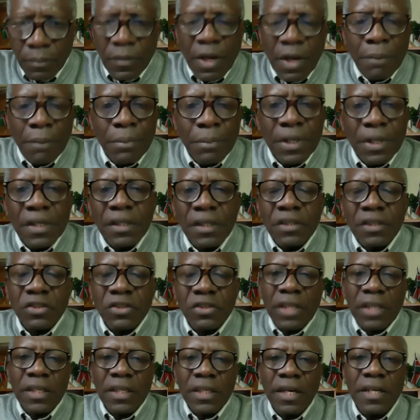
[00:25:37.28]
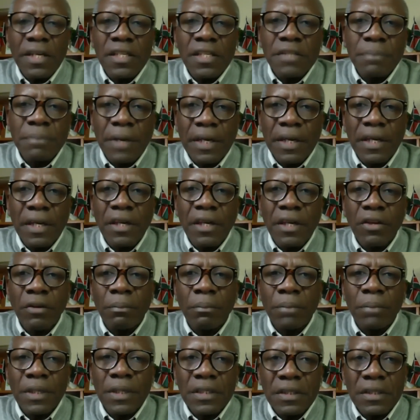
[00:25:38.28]
Building structure is making
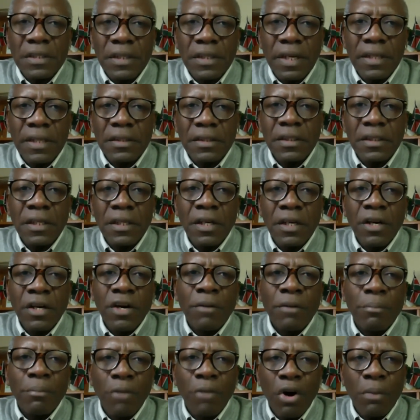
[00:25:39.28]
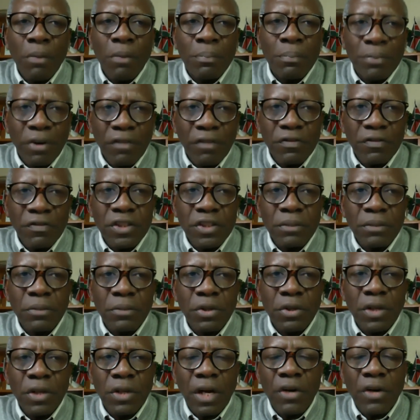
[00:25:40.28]
your business more
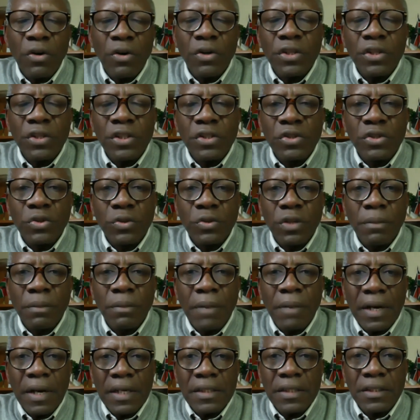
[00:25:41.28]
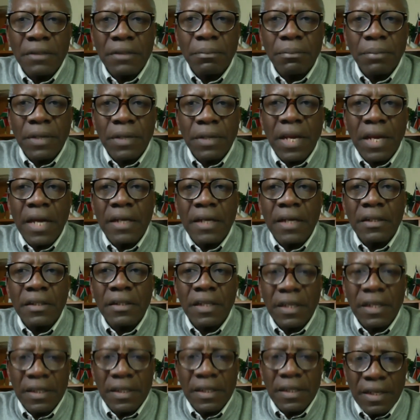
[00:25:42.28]
profitable according to the marketing
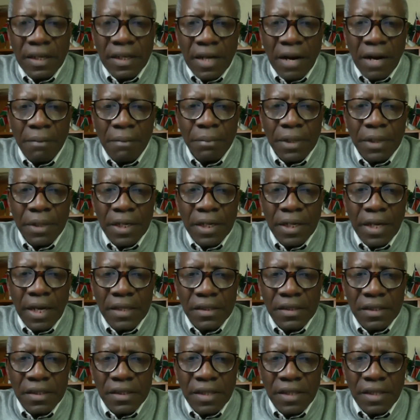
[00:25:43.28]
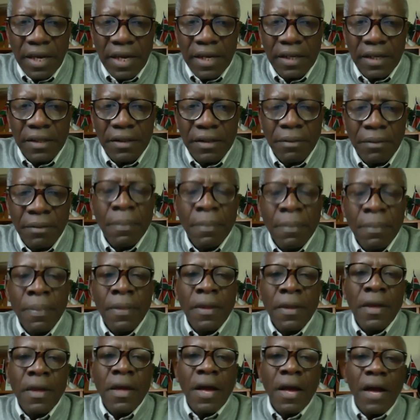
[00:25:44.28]
plan the company has designed.
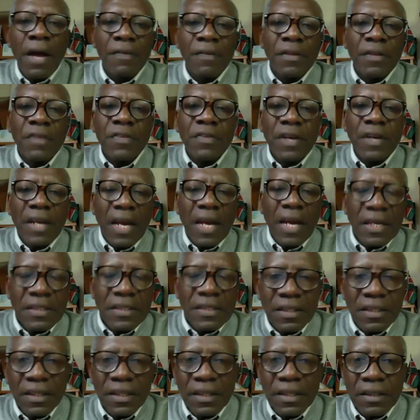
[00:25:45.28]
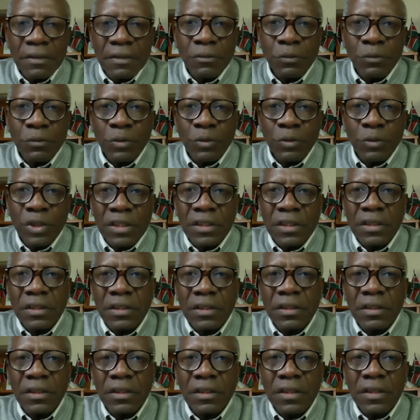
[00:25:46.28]
And then the last thing we
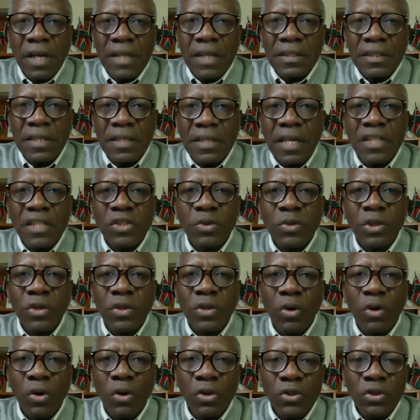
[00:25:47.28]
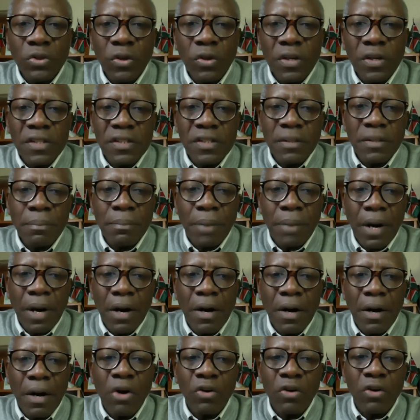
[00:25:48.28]
discussed last week also is the
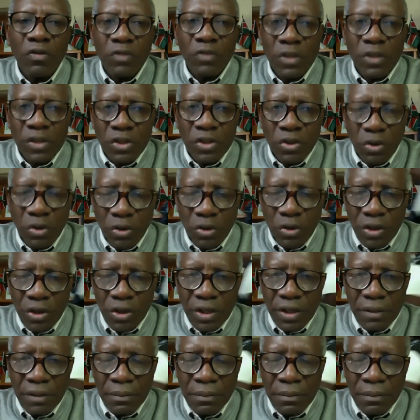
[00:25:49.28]
power of your story.